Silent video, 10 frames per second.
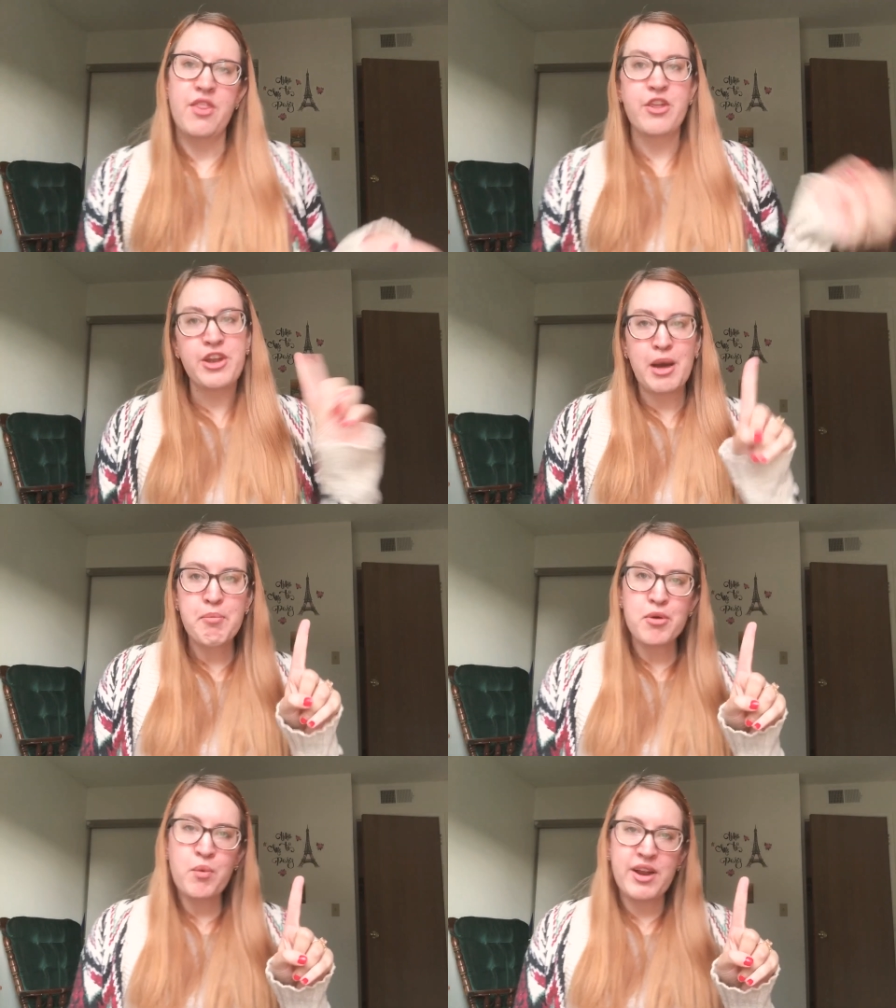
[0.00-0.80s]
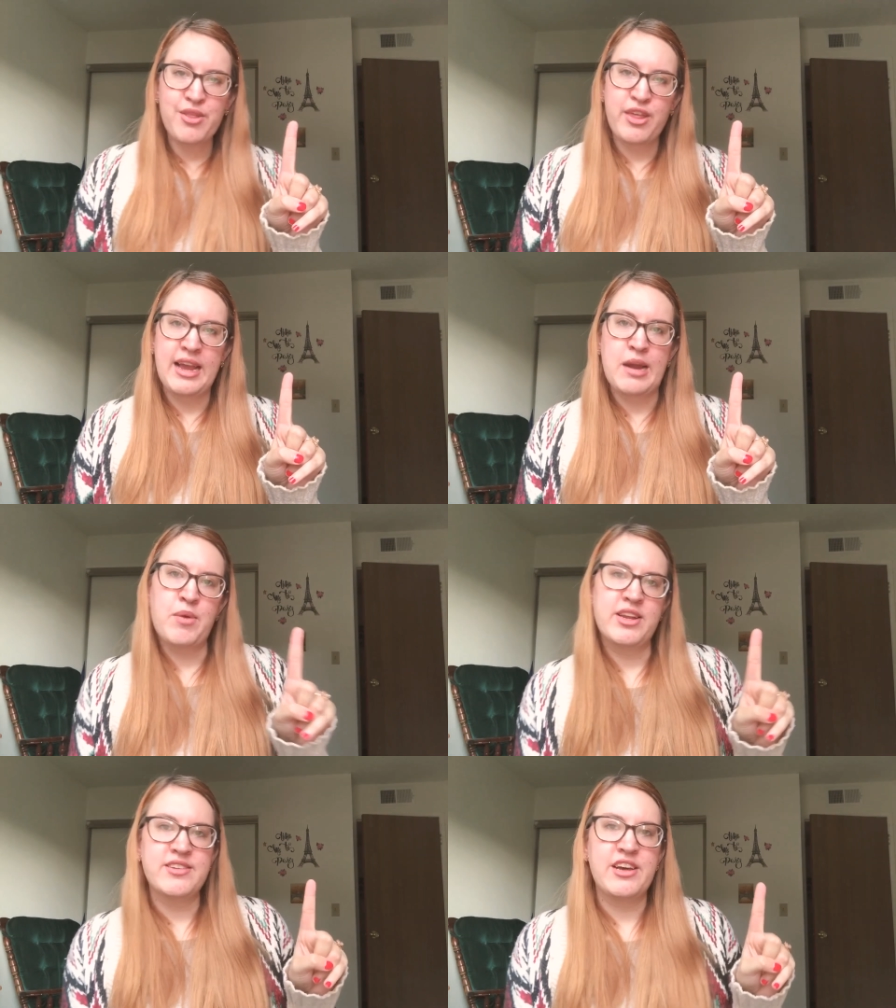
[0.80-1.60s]
The number one thing I
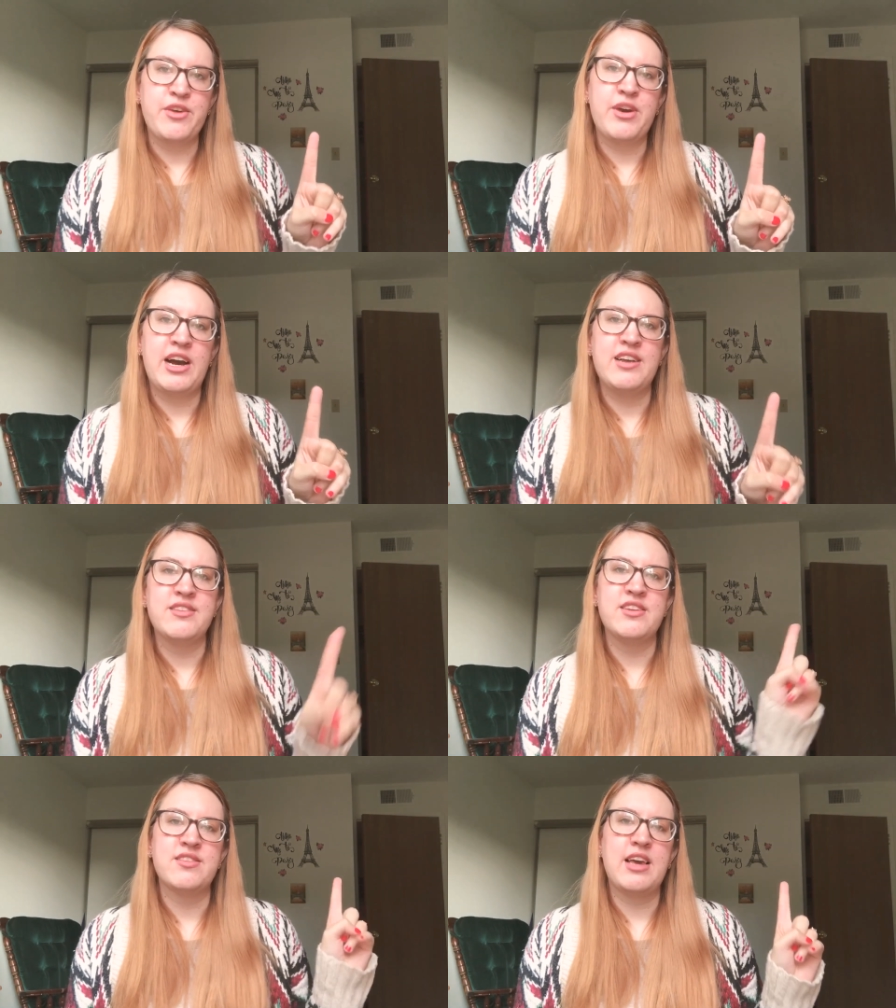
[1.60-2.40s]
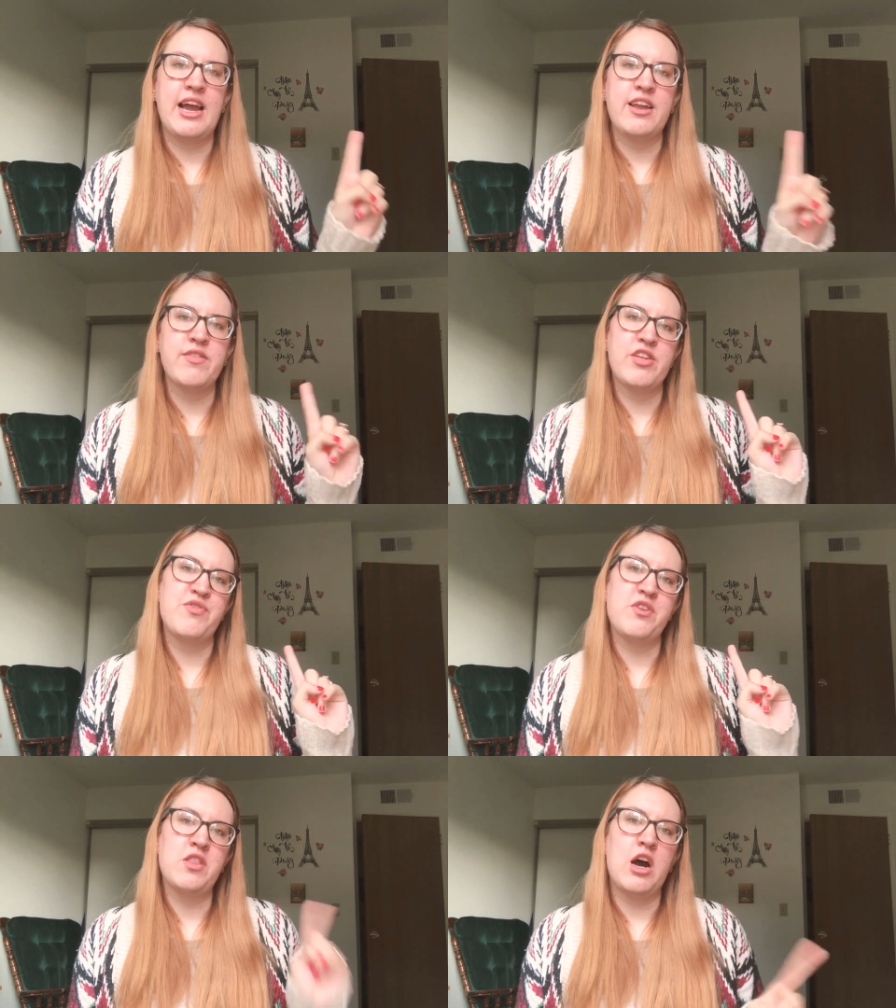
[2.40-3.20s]
want to tell you guys is kind of the
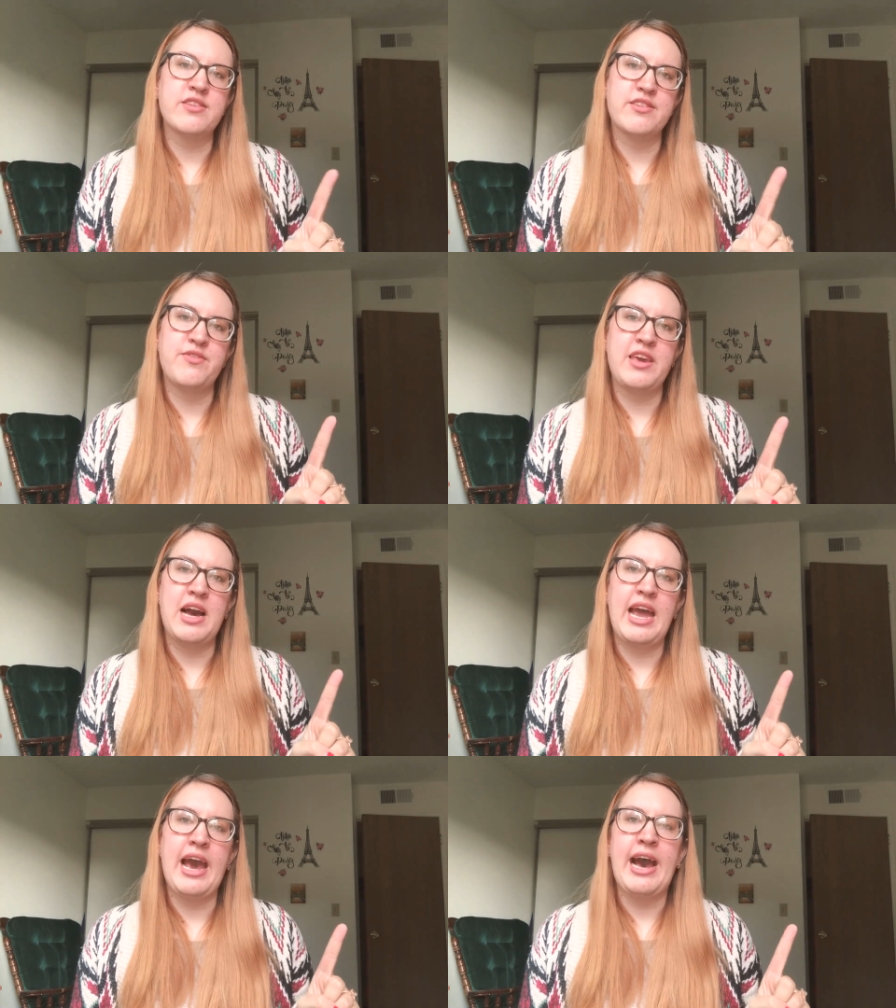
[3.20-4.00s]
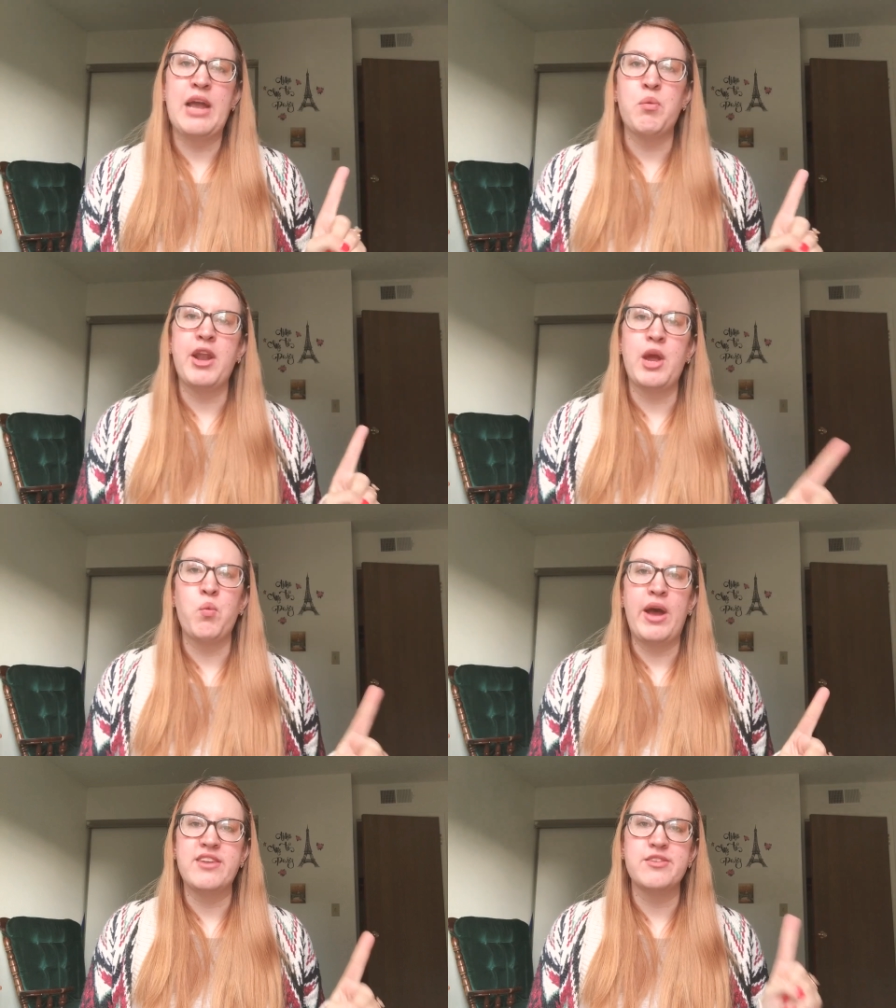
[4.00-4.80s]
philosophy I had when I
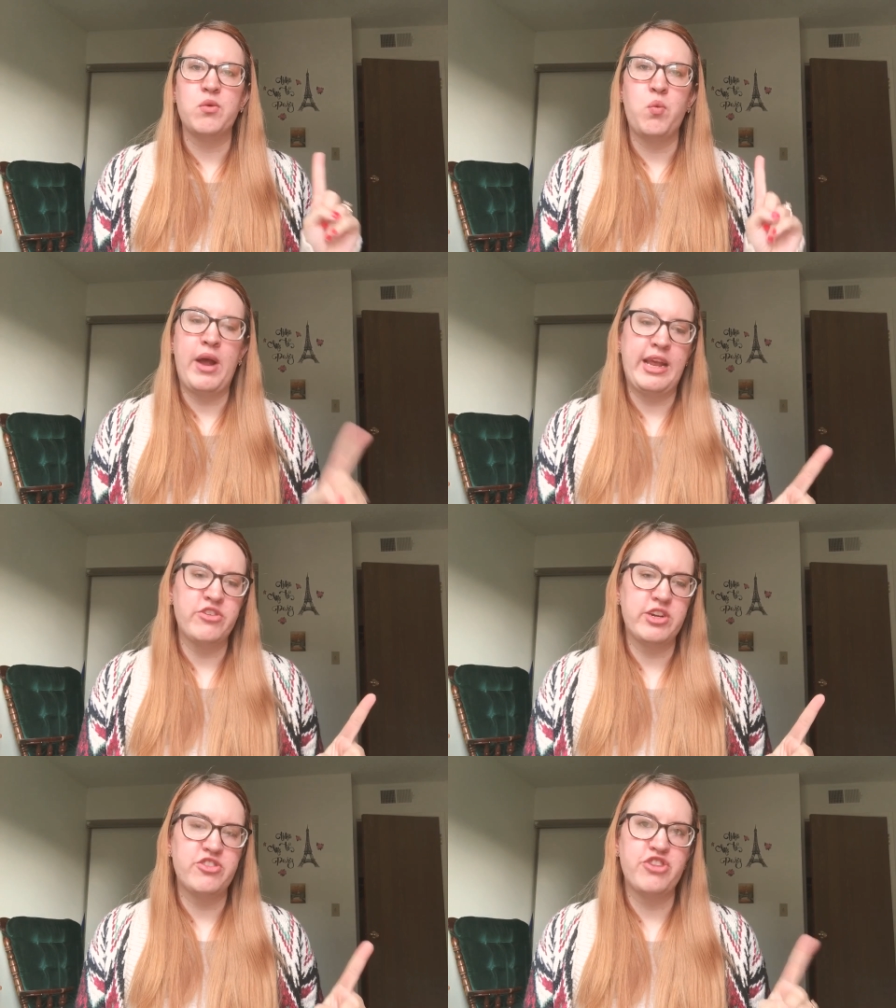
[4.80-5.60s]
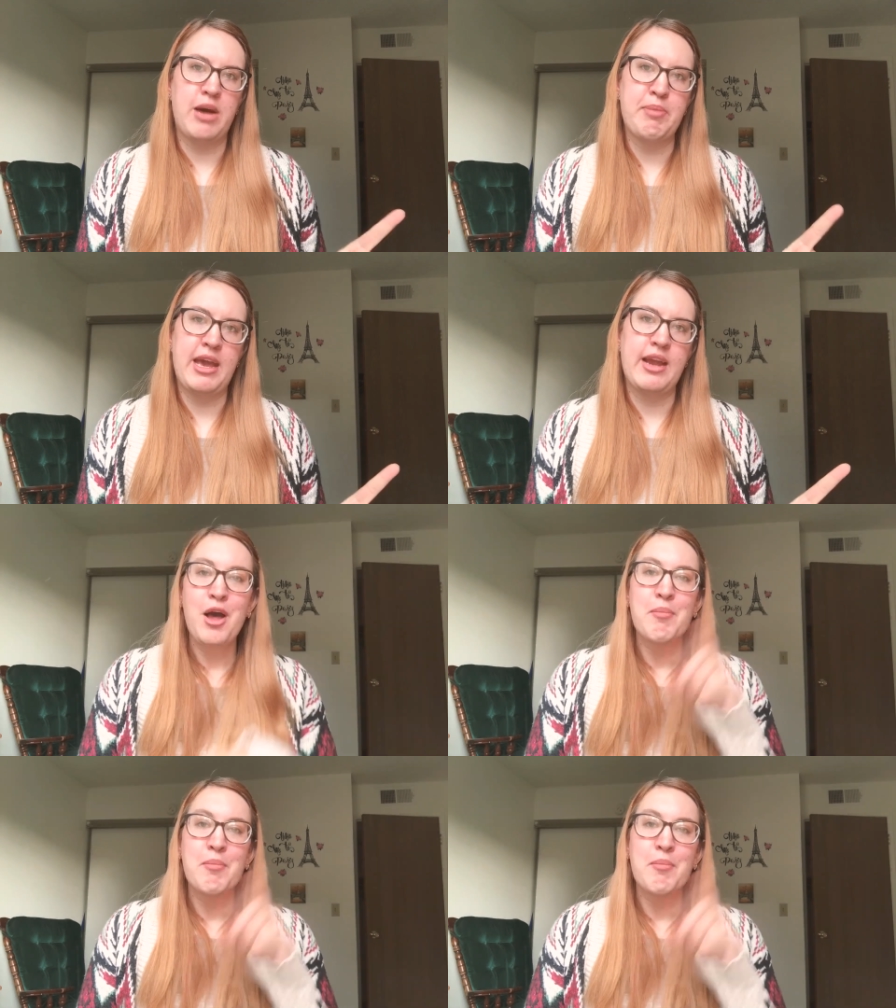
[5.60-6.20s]
went wedding dress shopping.